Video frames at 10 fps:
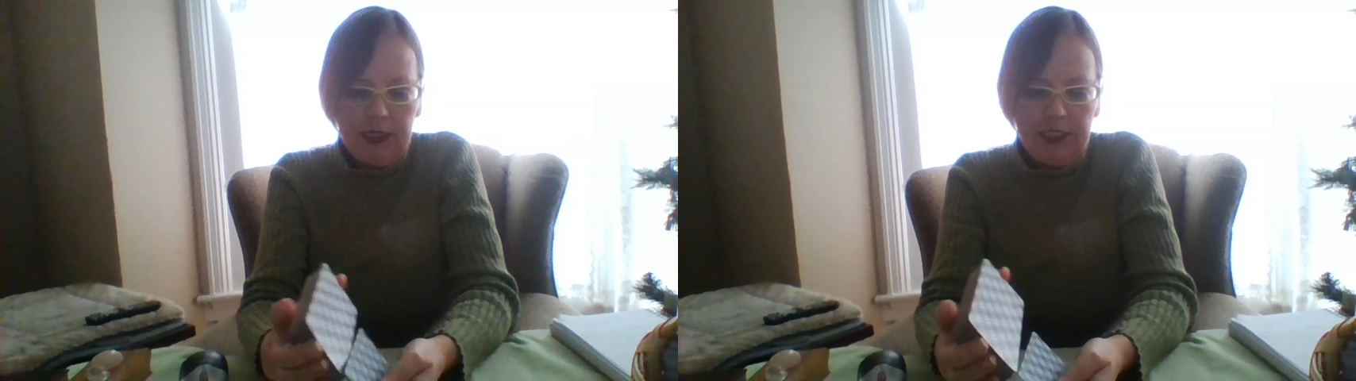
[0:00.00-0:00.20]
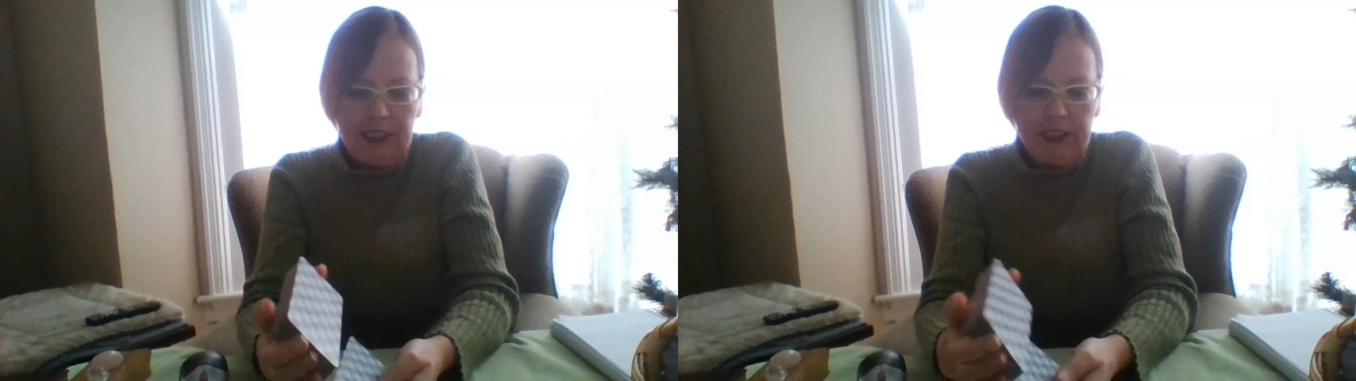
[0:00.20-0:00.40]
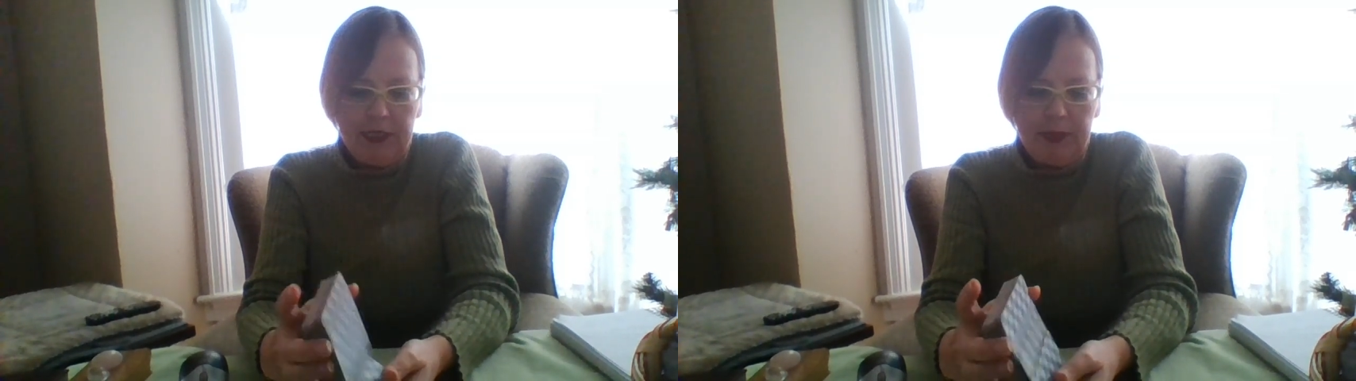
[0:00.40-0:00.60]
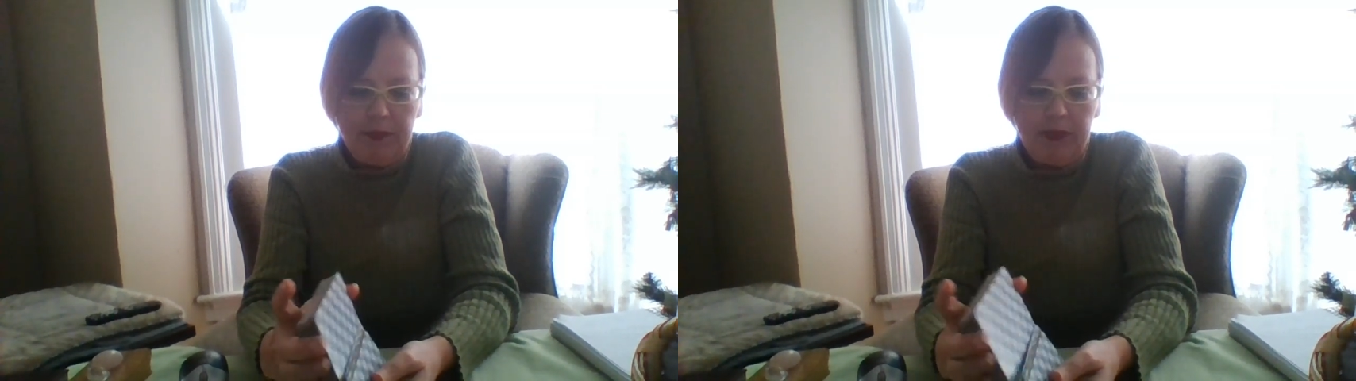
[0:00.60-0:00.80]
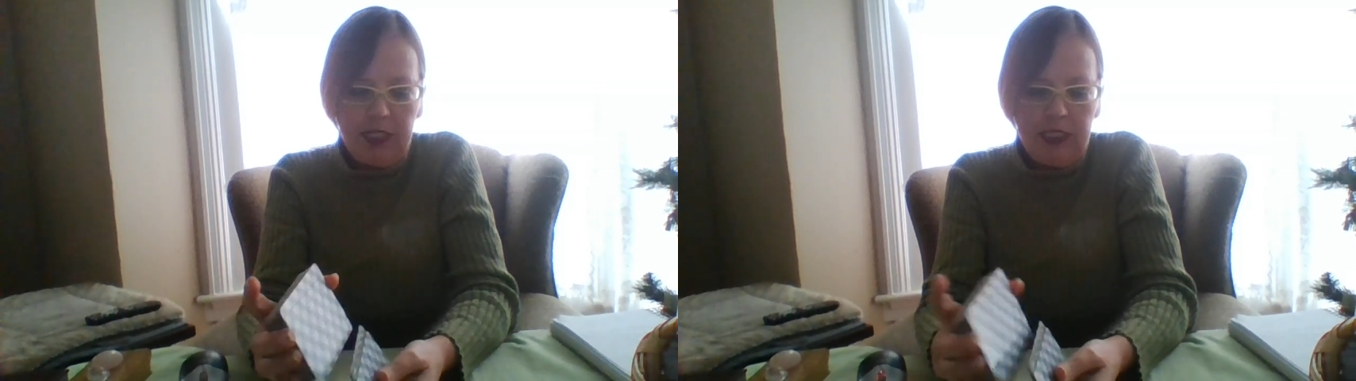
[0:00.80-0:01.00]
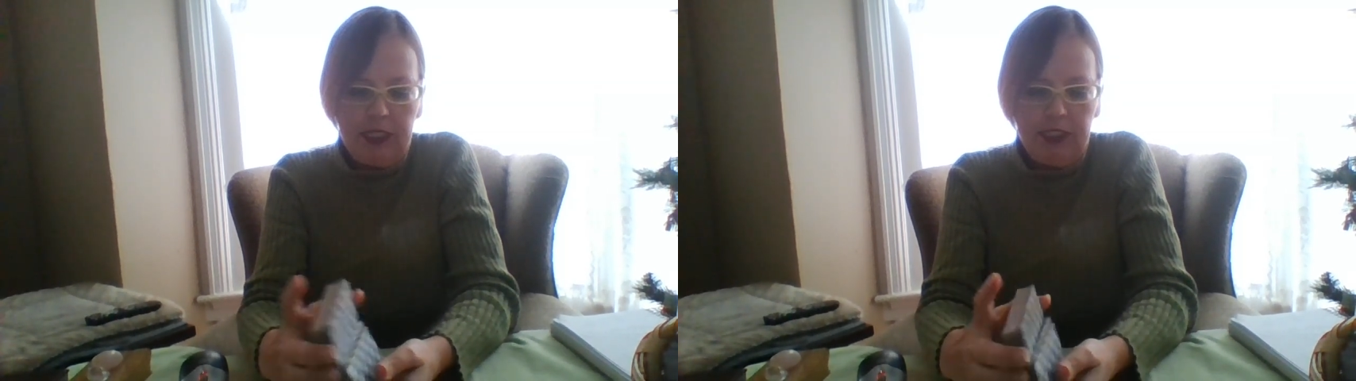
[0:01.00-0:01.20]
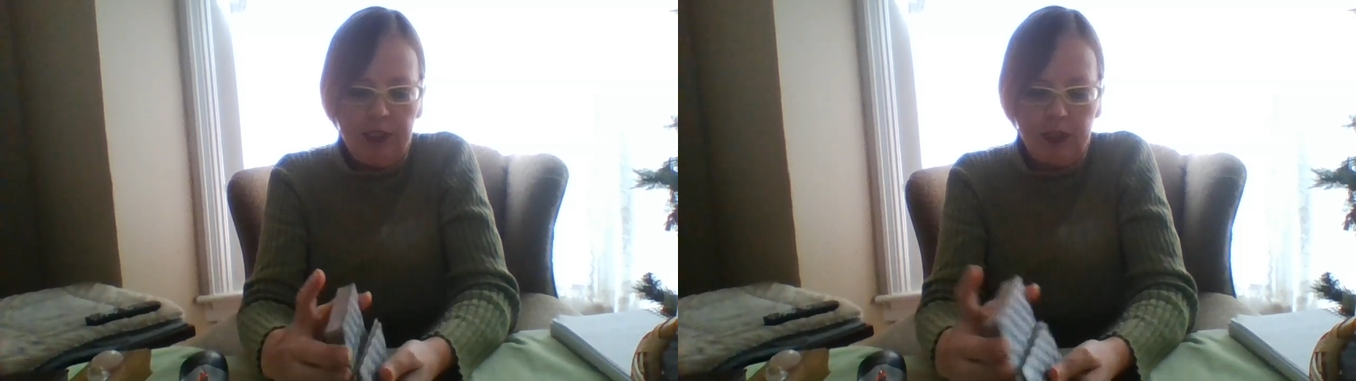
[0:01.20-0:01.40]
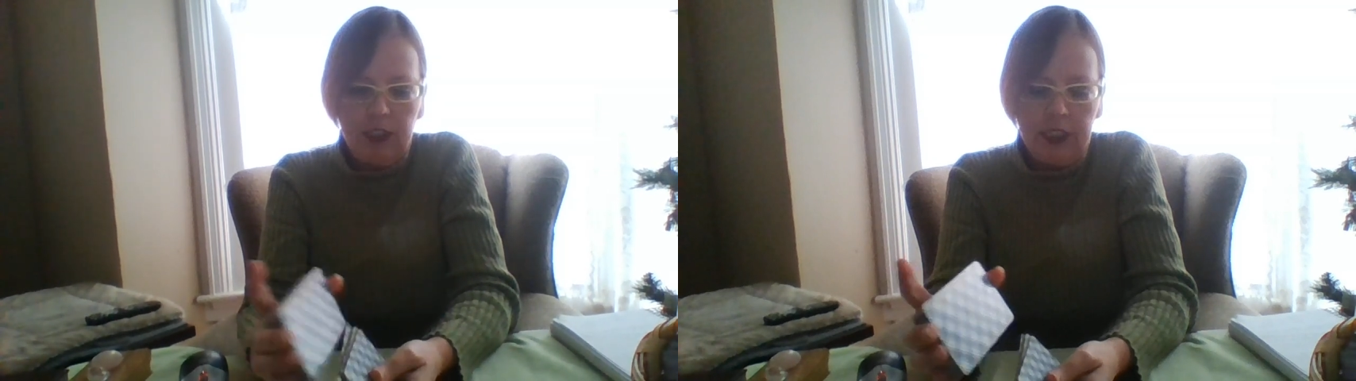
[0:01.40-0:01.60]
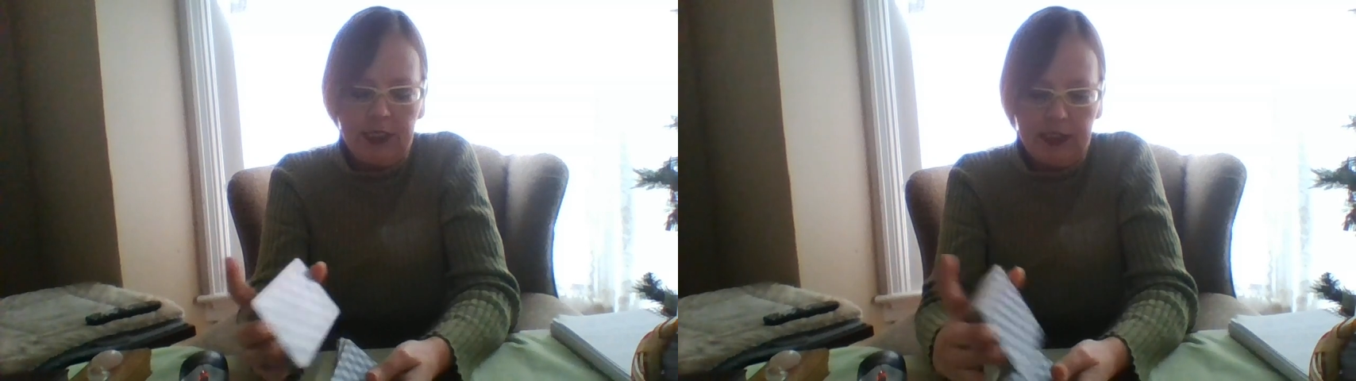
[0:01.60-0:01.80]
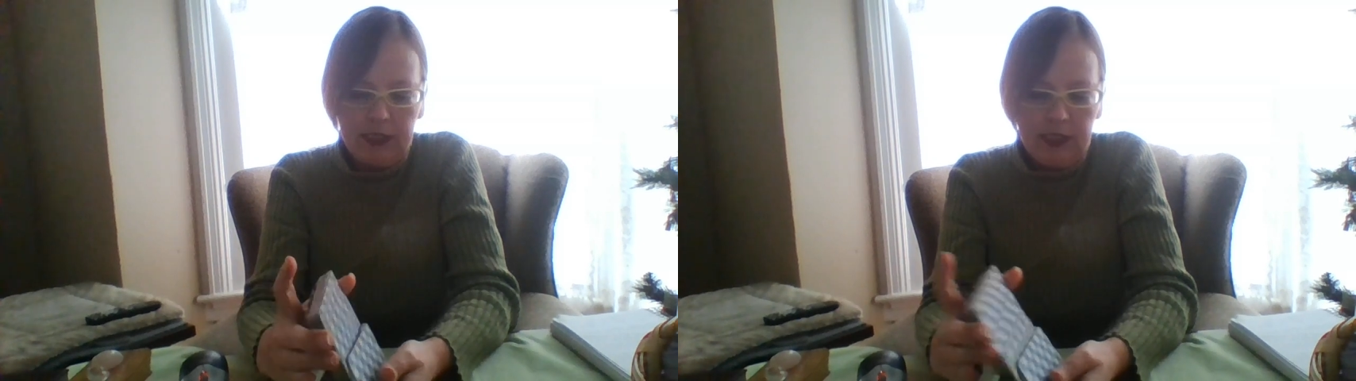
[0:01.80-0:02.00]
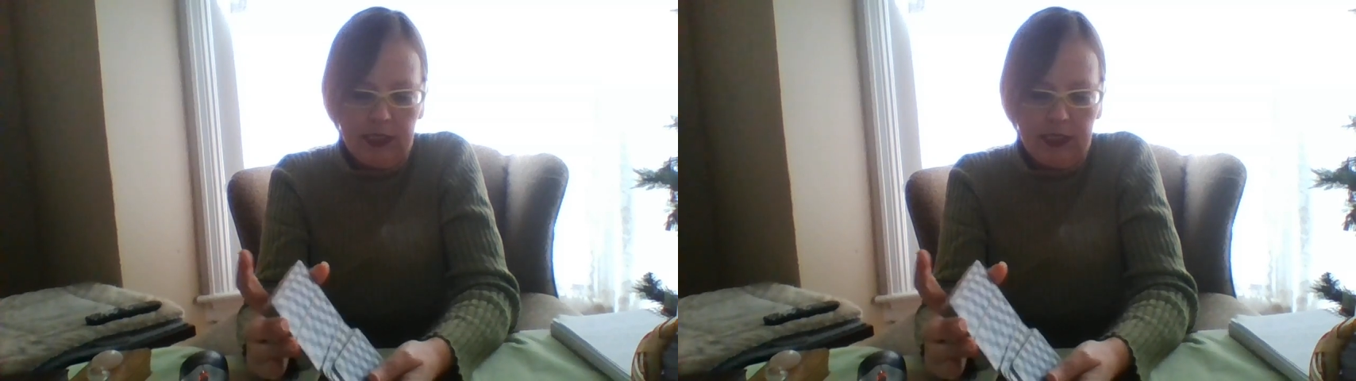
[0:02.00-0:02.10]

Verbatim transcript: Um, the journalist